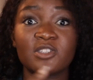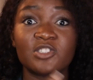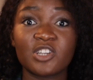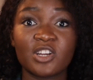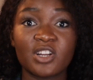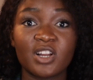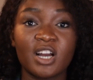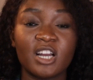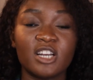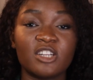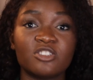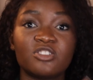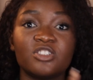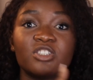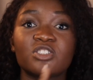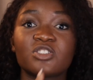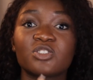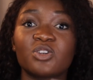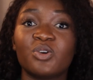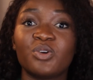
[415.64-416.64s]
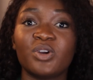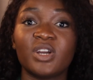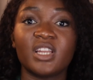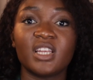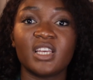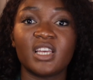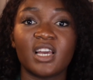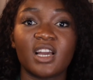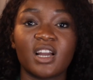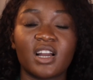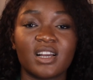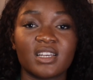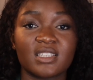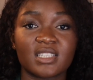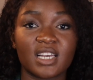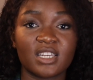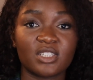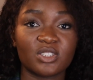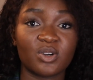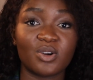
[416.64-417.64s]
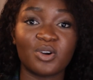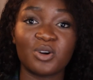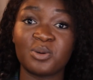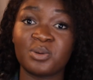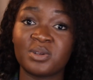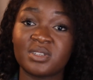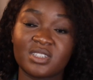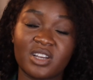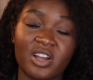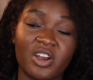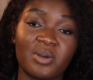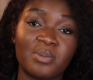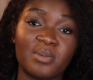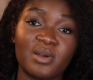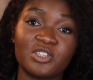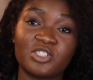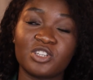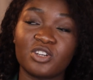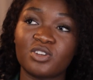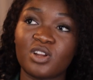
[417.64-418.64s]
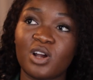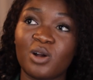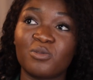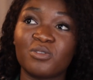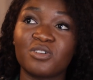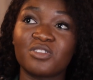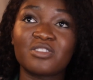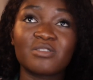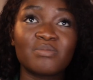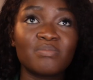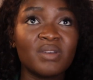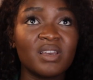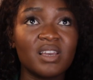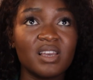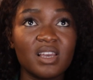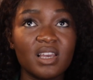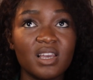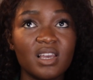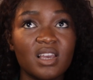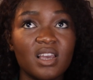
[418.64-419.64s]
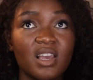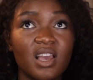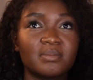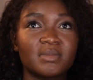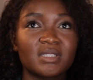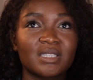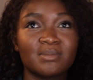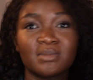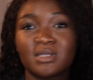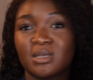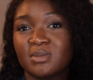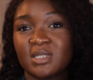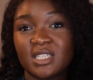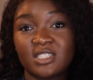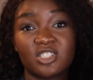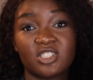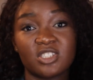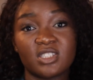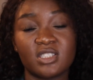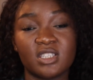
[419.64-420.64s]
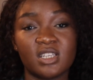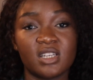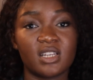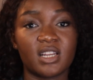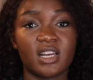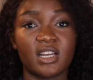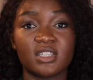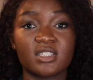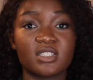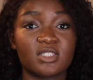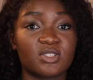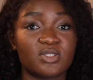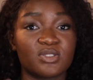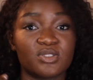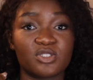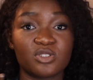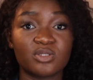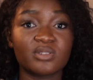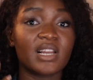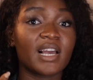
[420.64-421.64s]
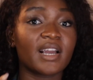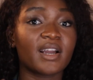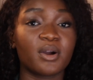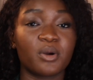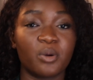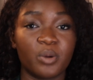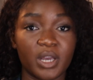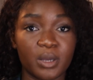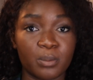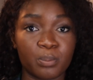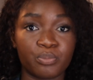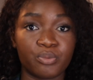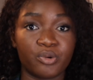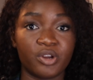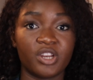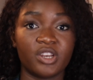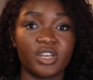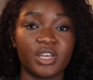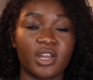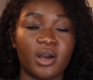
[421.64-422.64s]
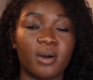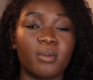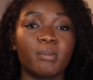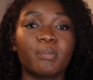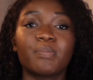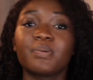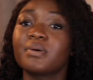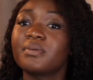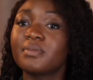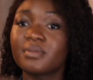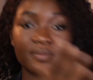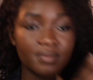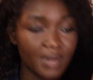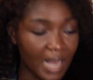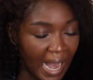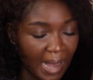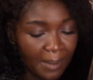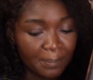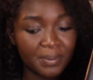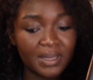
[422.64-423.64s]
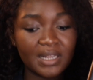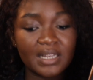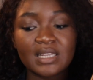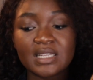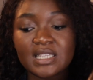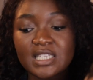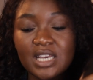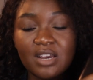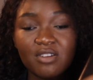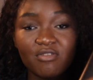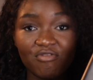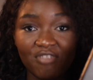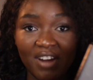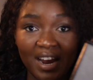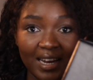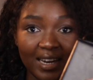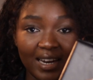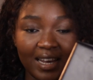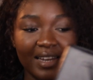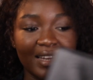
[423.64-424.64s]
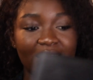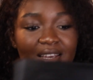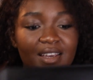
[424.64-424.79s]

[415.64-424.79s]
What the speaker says: journal entries go in here because I don't always carry my journal with me. Sometimes I just need like to do like a quick brain dump, happened right in